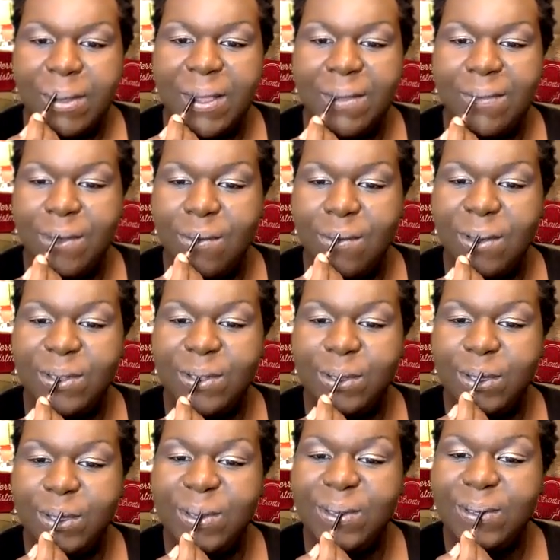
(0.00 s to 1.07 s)
if you want, you
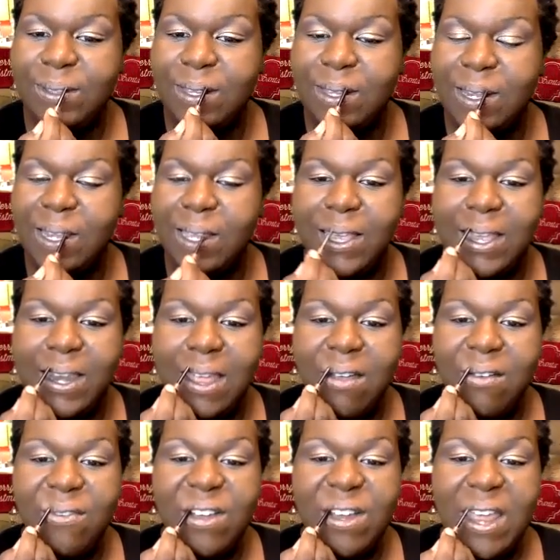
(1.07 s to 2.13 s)
can use it
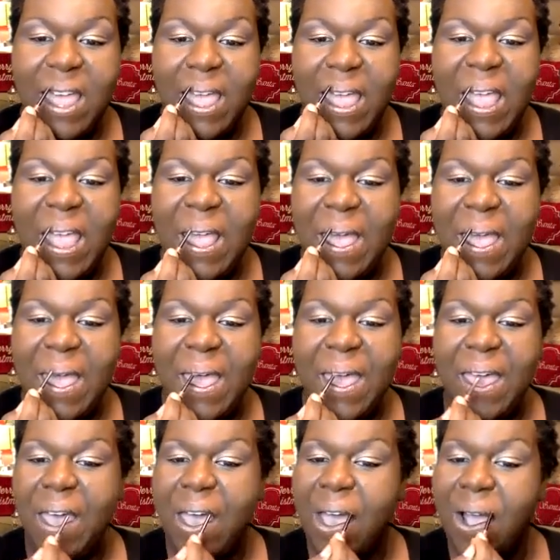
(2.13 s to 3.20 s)
every day
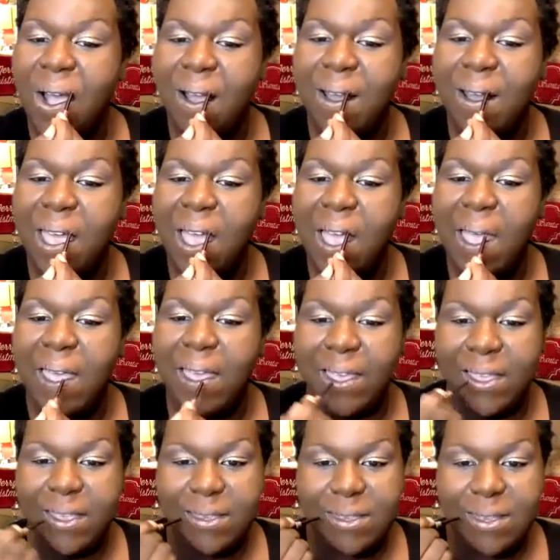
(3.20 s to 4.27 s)
or not.
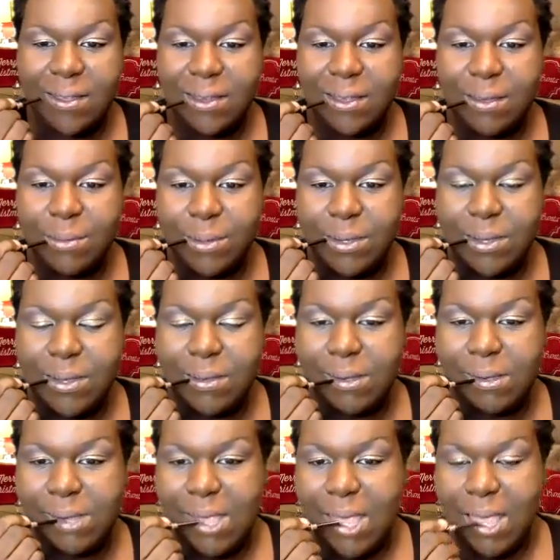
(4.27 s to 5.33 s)
It's totally up to
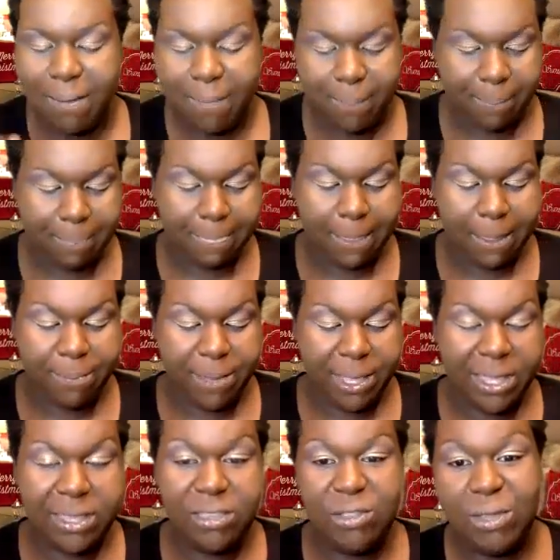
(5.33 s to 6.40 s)
you.
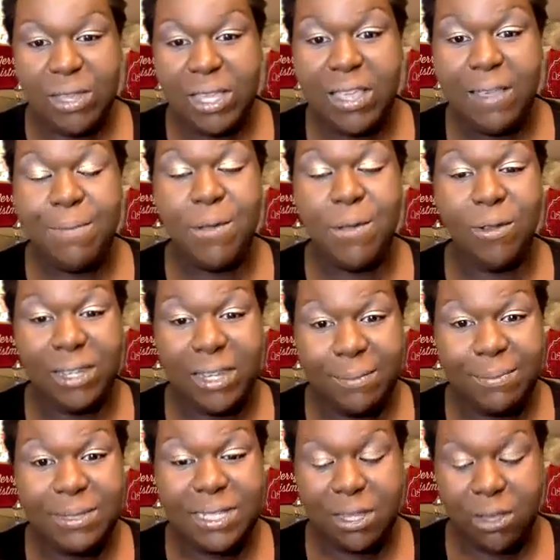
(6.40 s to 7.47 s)
But you can keep your
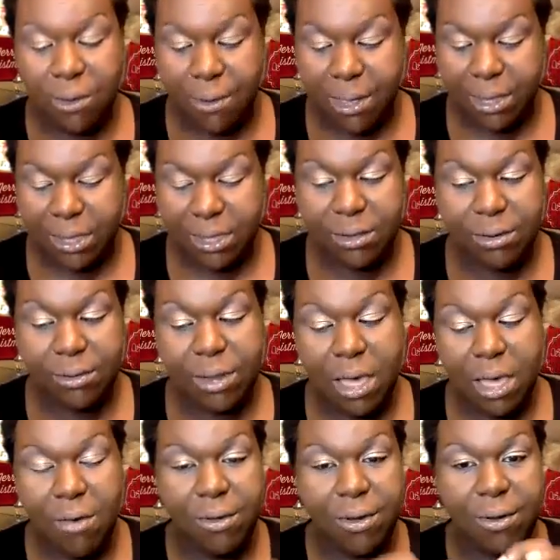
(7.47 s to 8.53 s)
lipstick on a little
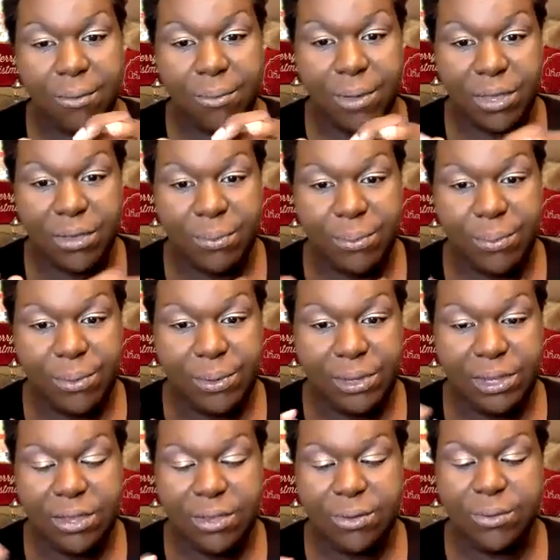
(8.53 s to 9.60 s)
longer when you
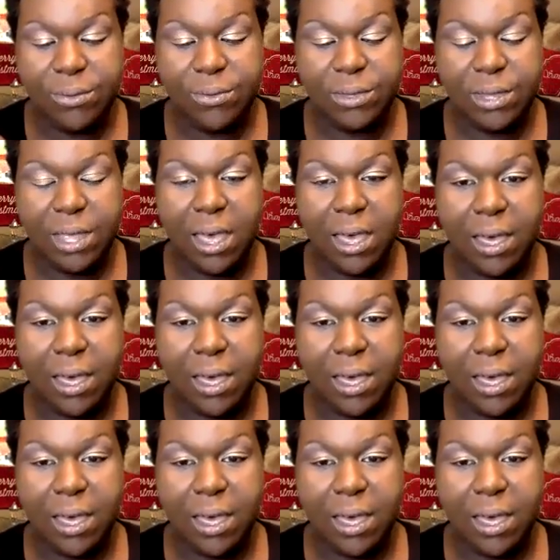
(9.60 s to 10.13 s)
use